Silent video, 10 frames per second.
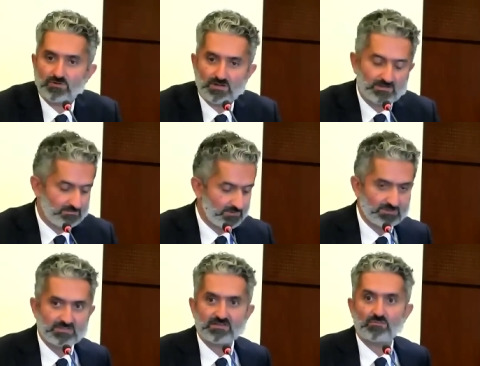very
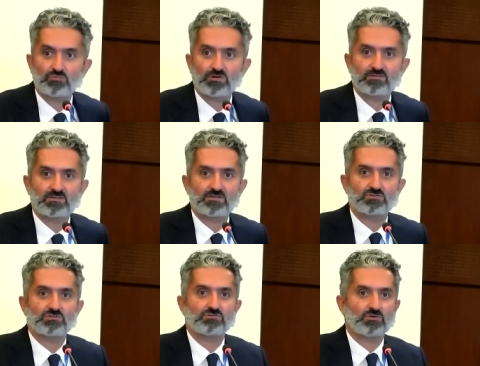detailed presentation.
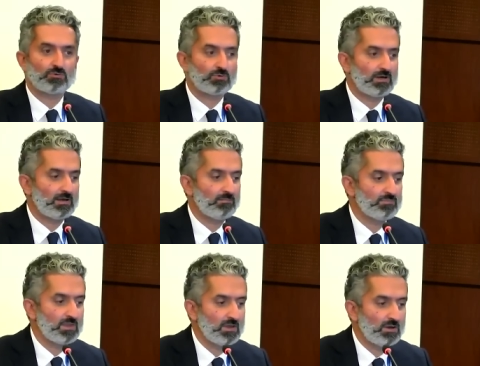So
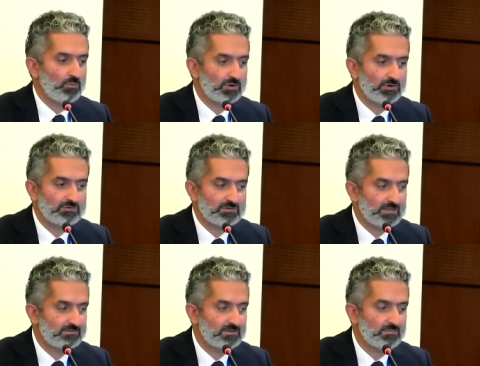we're going to take
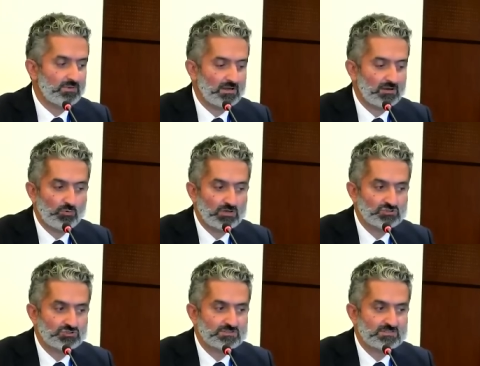some
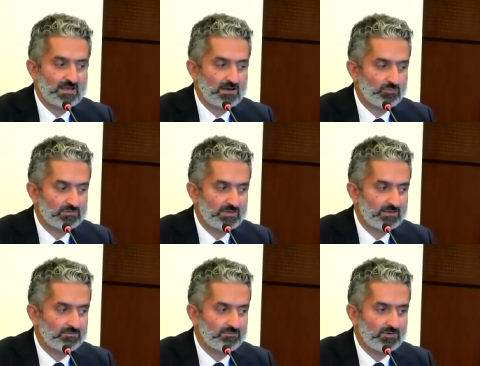questions now. We'll take a
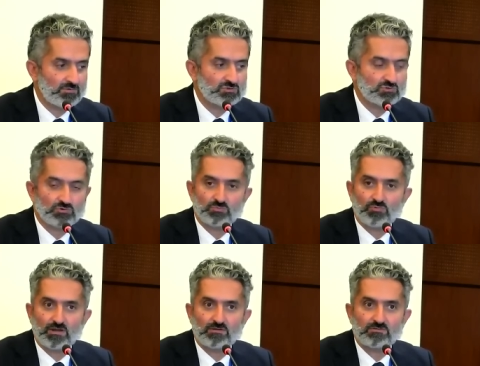very short
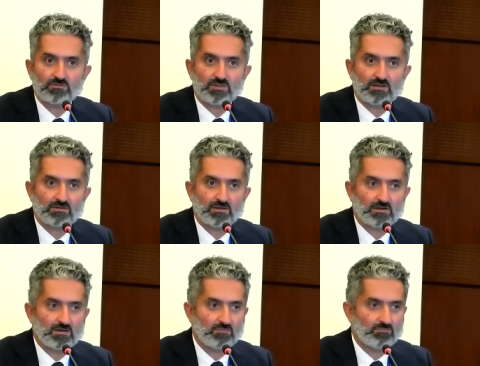break so that
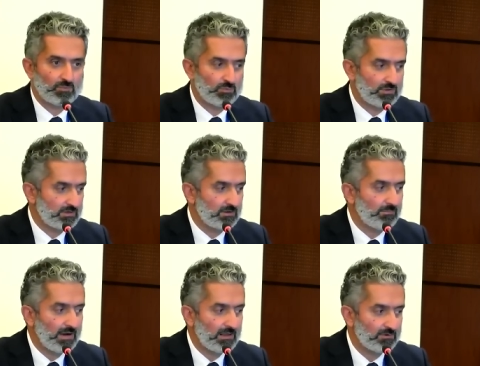we can
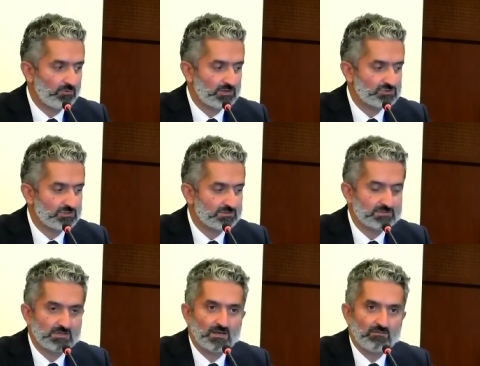compile the questions
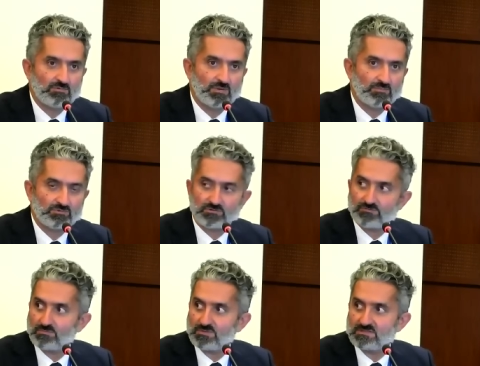for members of the
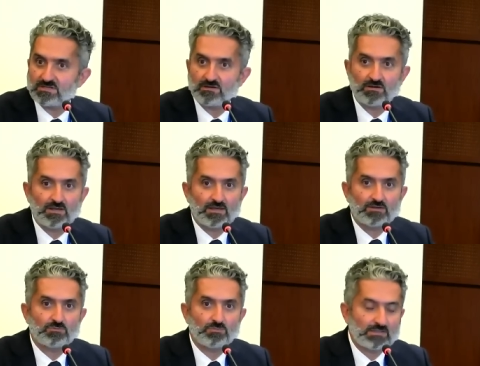media. Can you
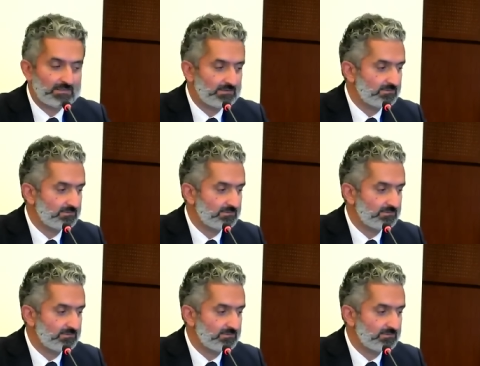please